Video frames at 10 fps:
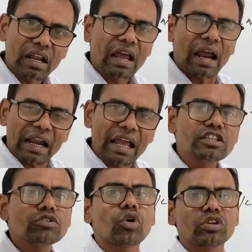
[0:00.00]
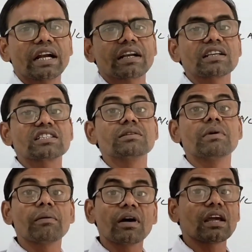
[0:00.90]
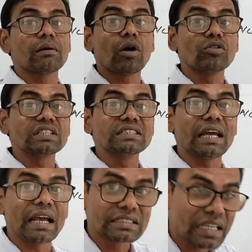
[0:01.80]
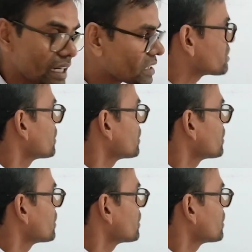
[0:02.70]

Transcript: and as you know that receivable amount is assets,